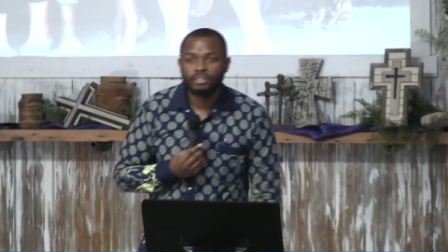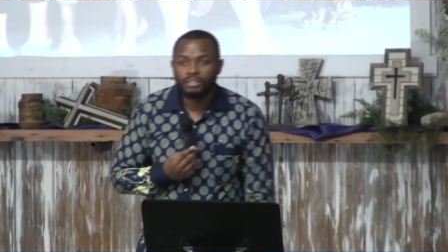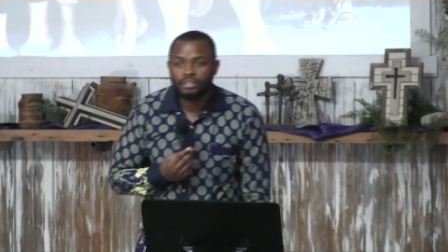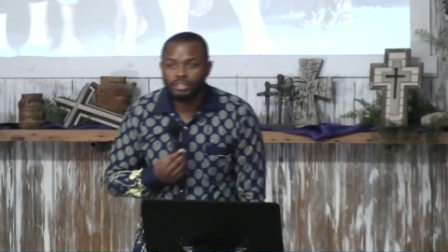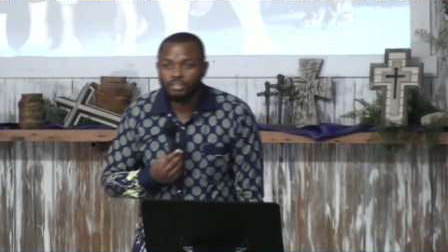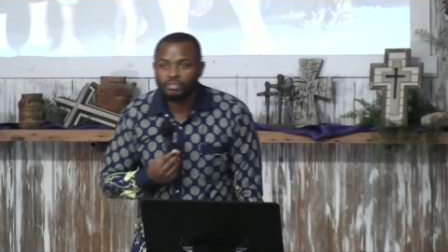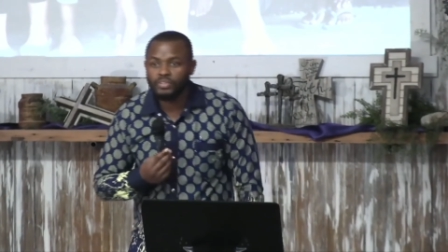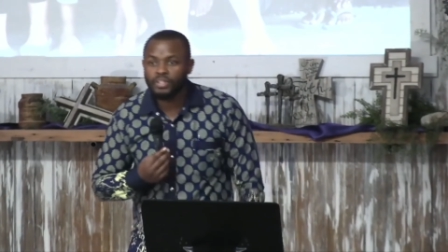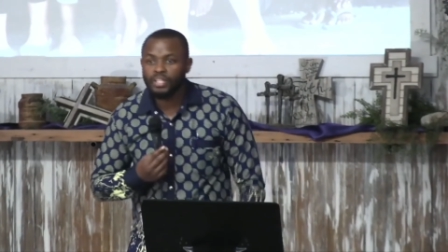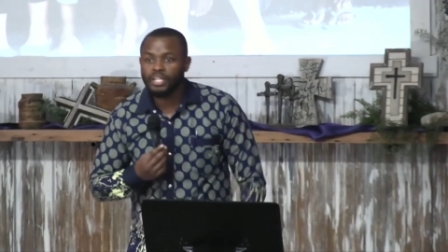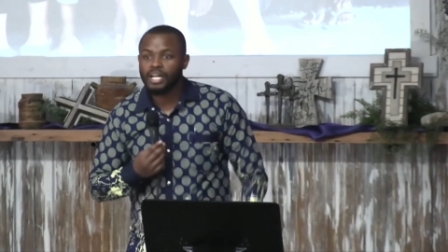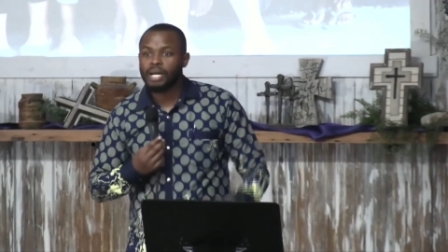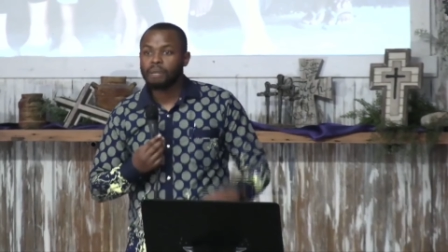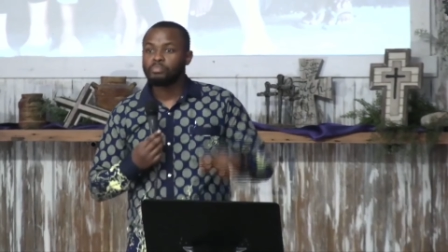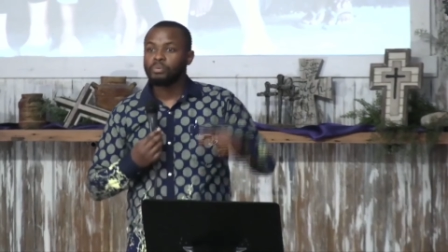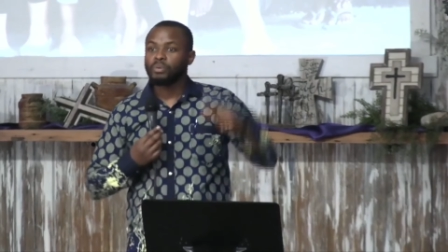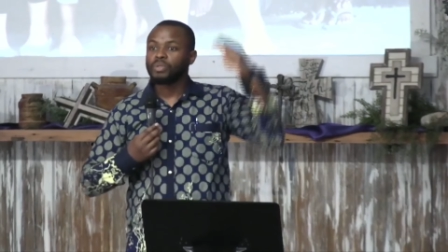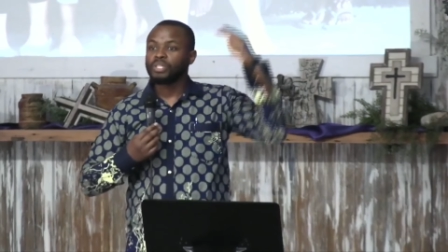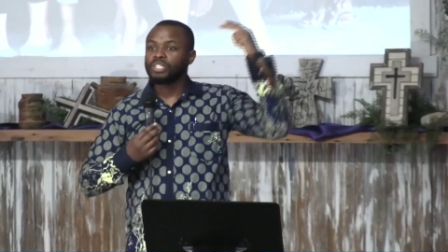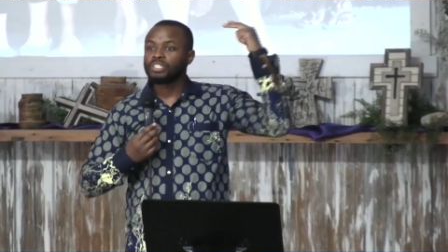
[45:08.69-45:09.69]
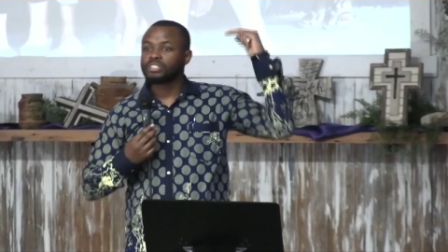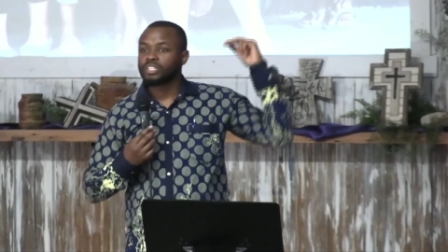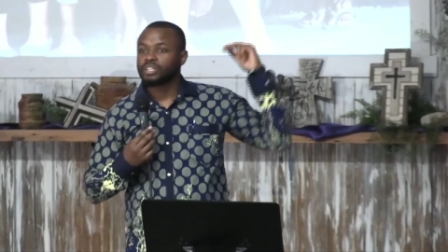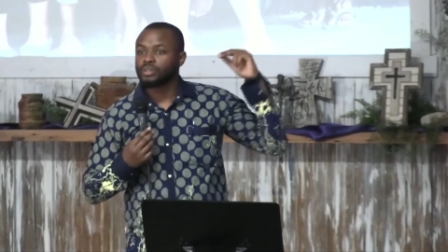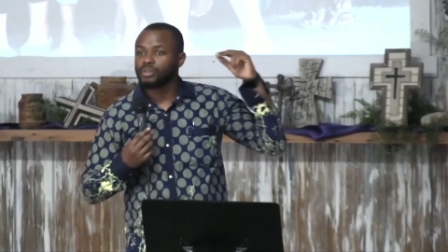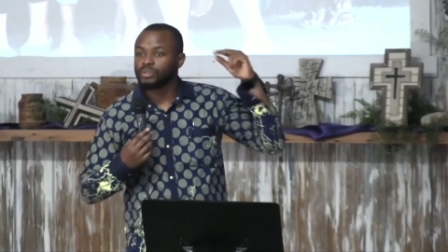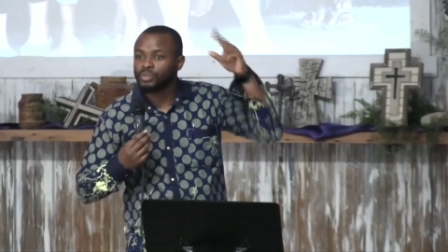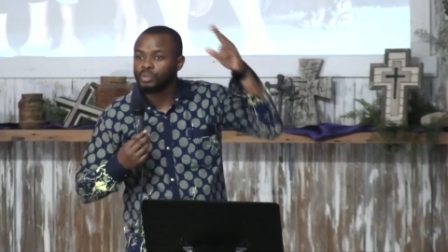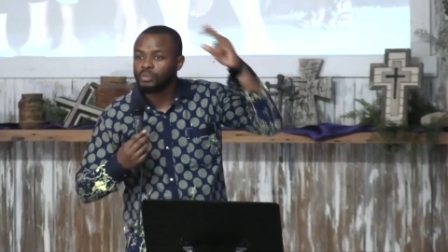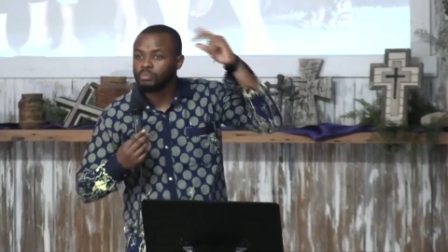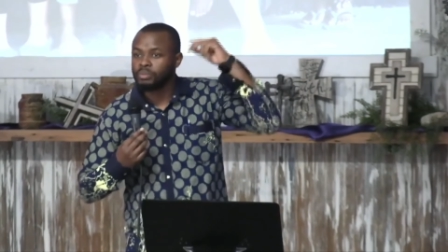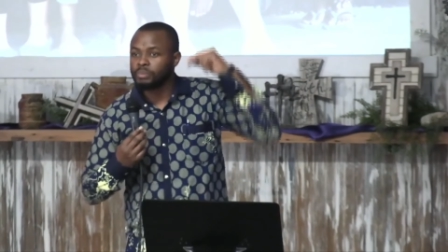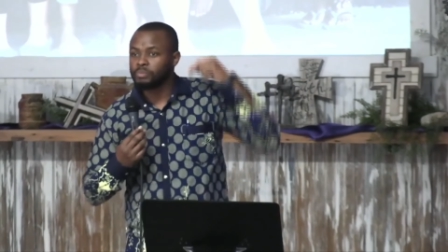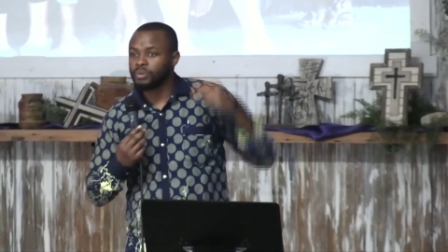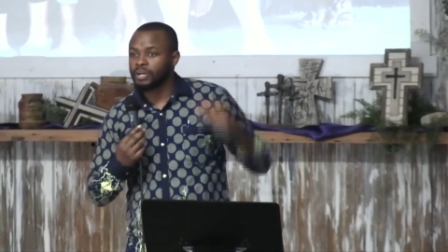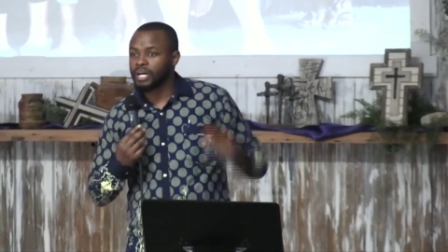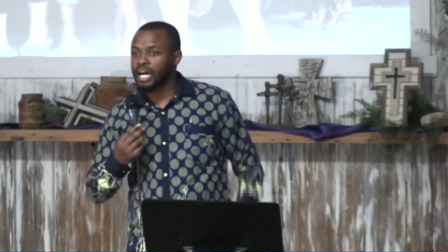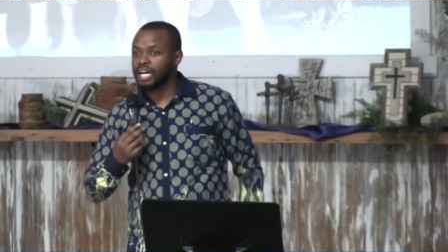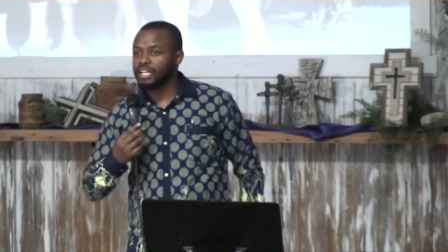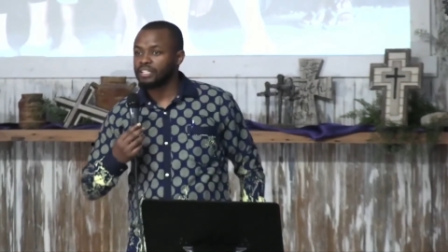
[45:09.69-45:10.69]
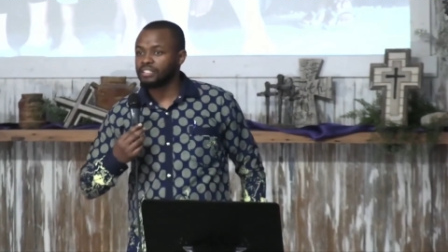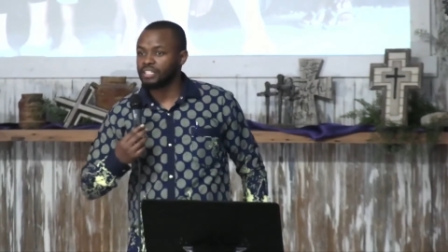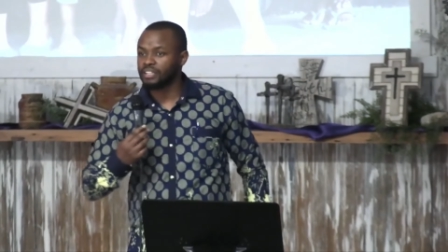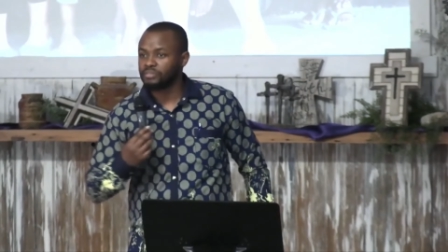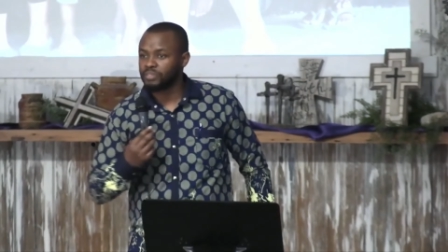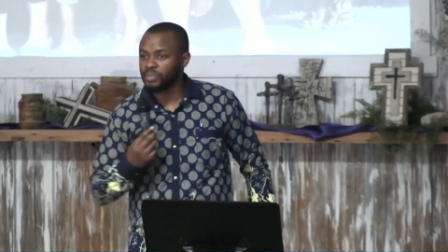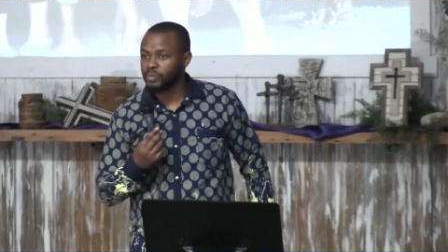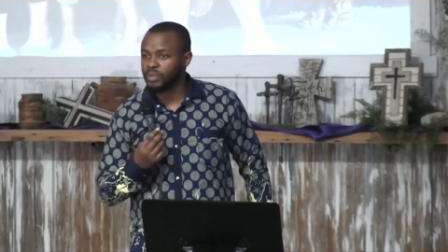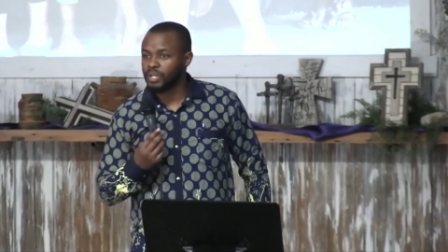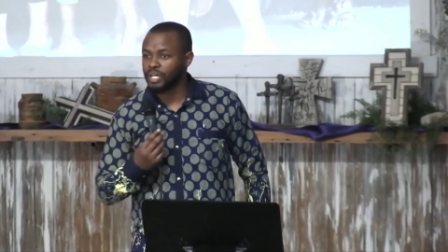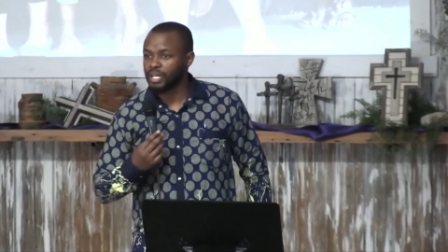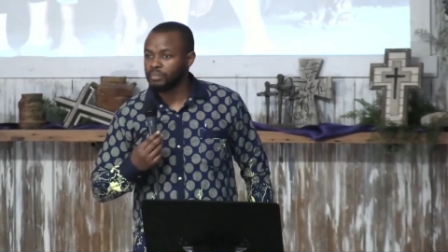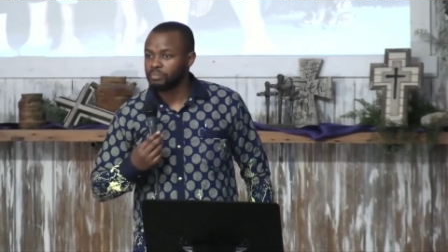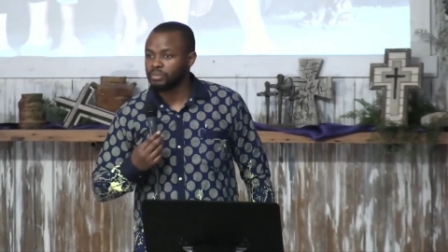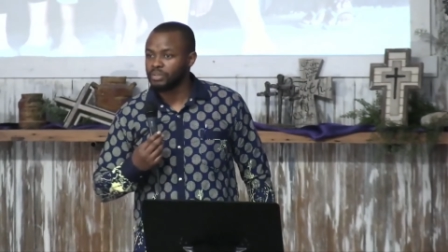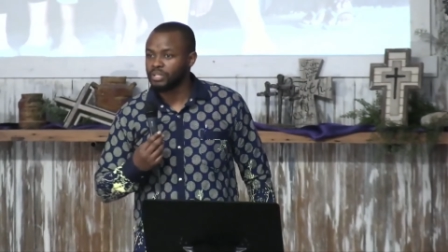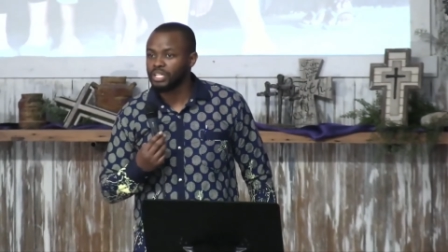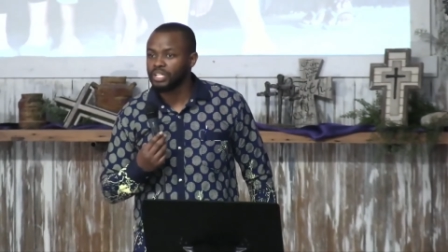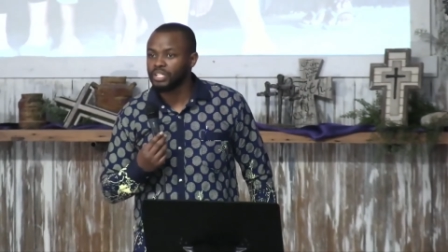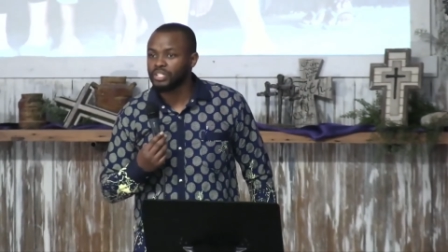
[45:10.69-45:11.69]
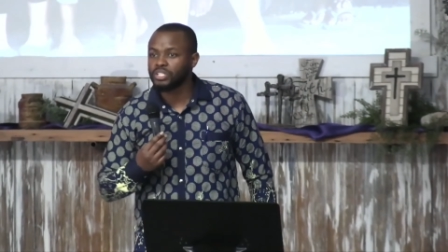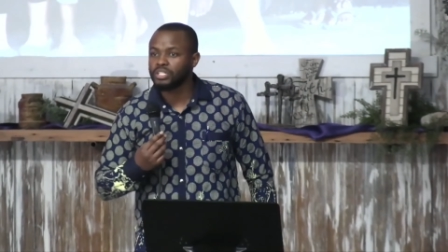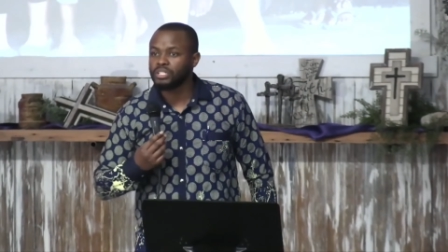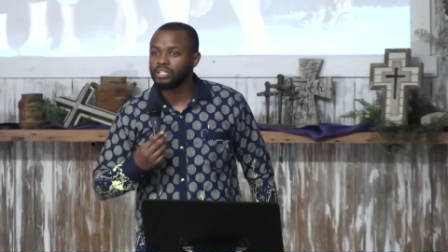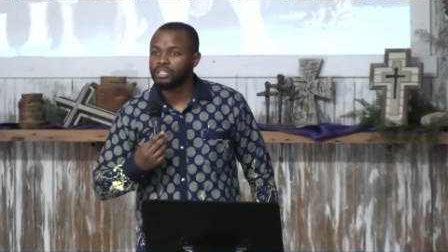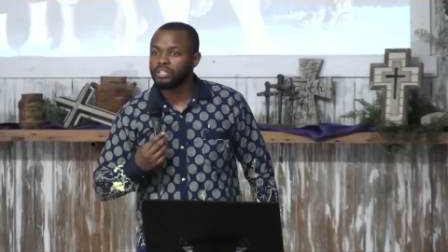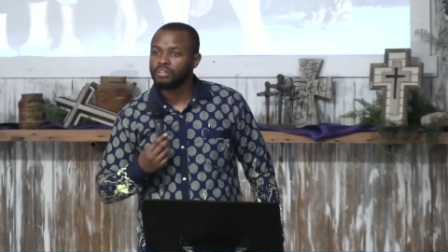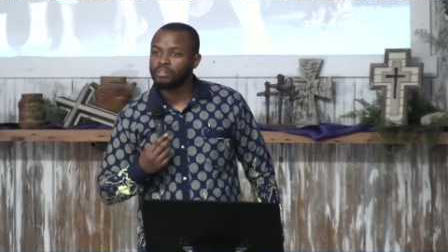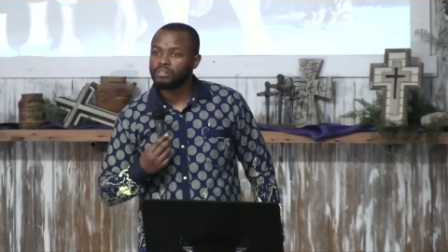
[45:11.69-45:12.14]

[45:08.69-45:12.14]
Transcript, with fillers: Even a couple weeks ago, two people got saved where I preached.